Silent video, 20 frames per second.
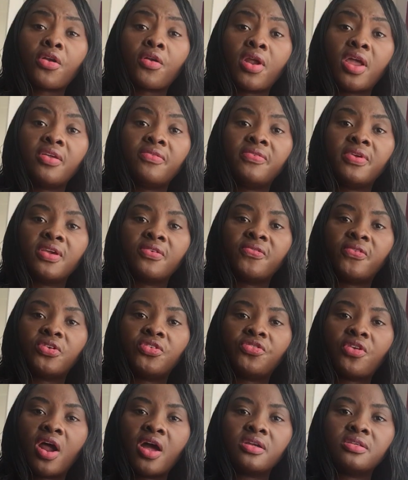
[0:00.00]
craving for
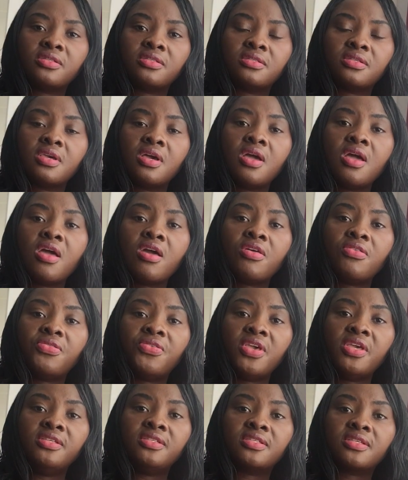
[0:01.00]
drugs.
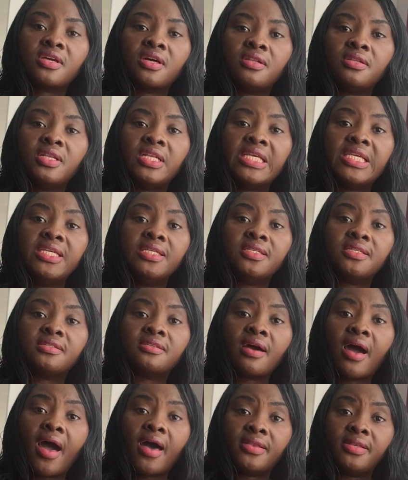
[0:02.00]
These can lead
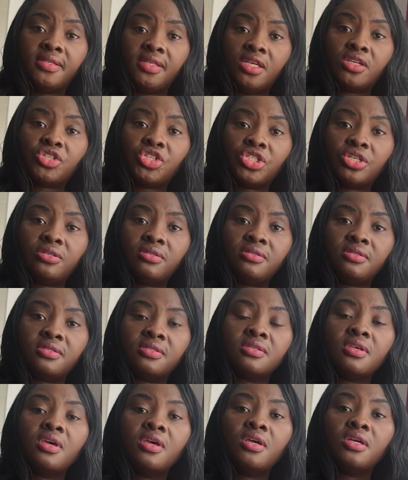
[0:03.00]
to
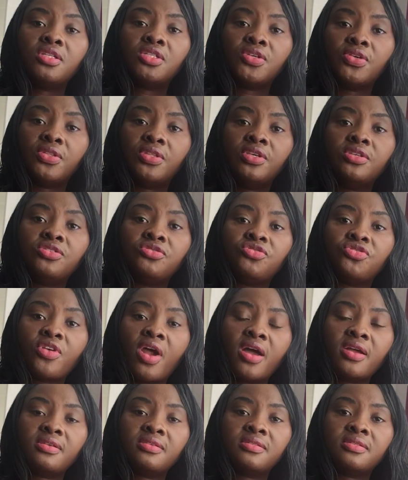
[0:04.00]
addictions to these
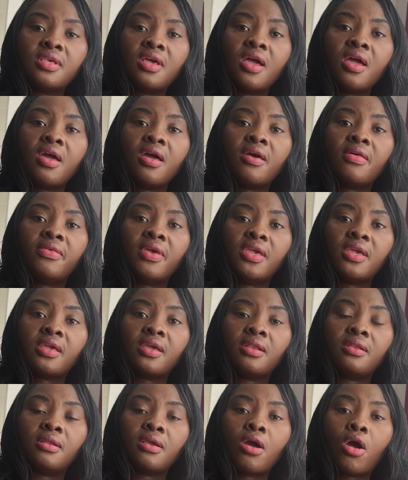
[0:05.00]
drugs. They
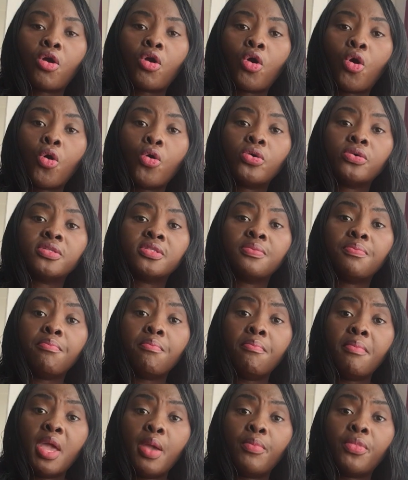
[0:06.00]
can cause
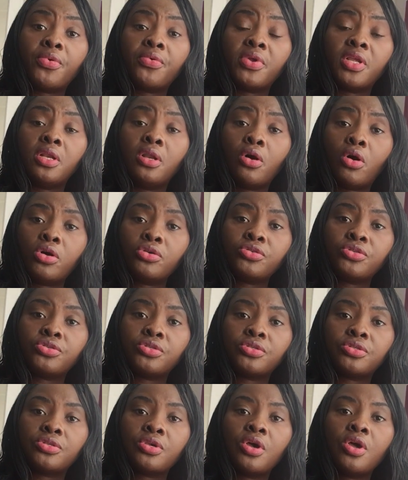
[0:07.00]
memory
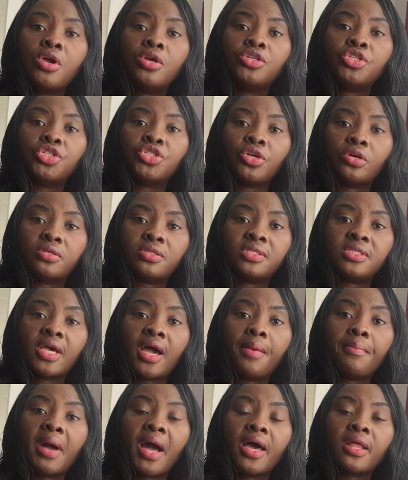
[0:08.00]
loss,
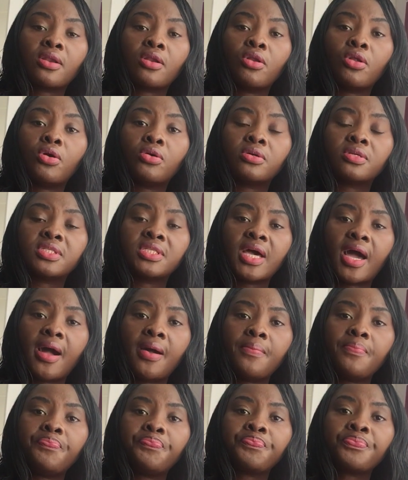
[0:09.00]
short-term and
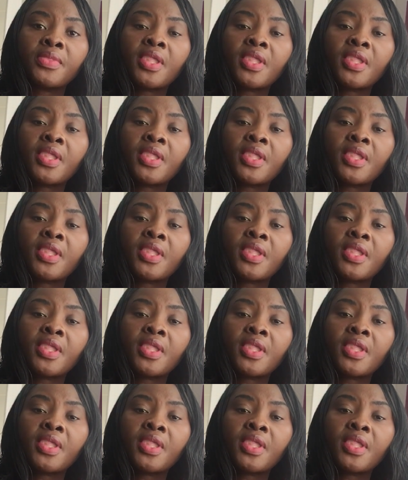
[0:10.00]
long-term.